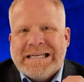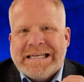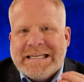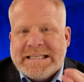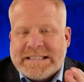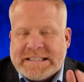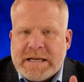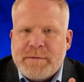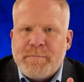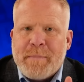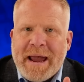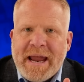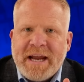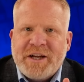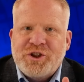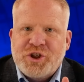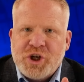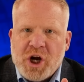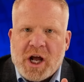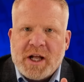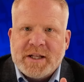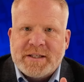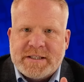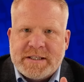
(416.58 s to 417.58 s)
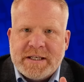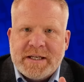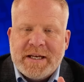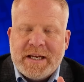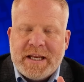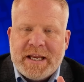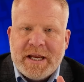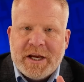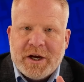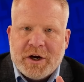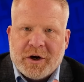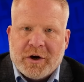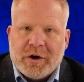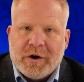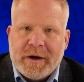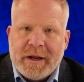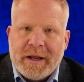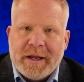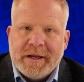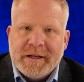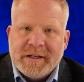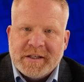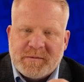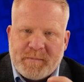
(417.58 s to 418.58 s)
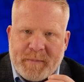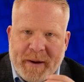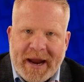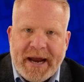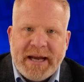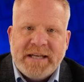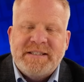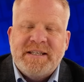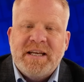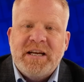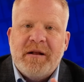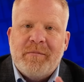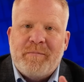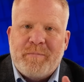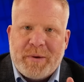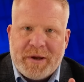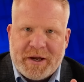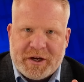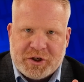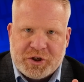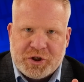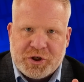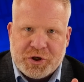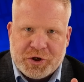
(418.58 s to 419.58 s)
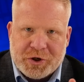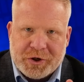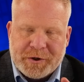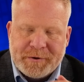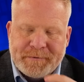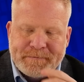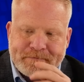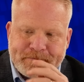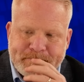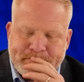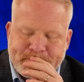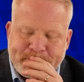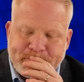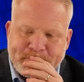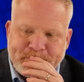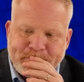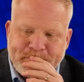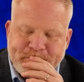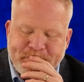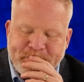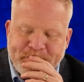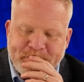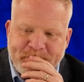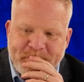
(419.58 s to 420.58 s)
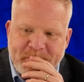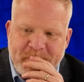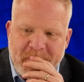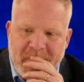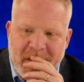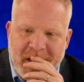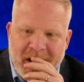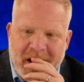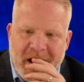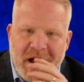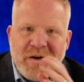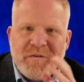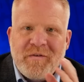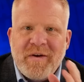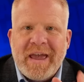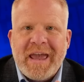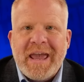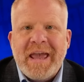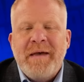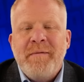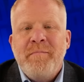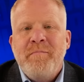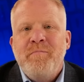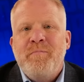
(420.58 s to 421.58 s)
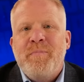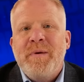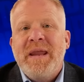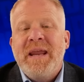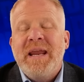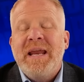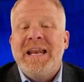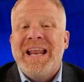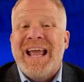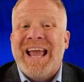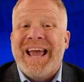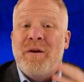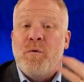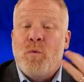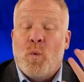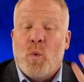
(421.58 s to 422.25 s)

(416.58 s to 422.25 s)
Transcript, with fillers: You see, Mike Johnson here is painting a picture of him being at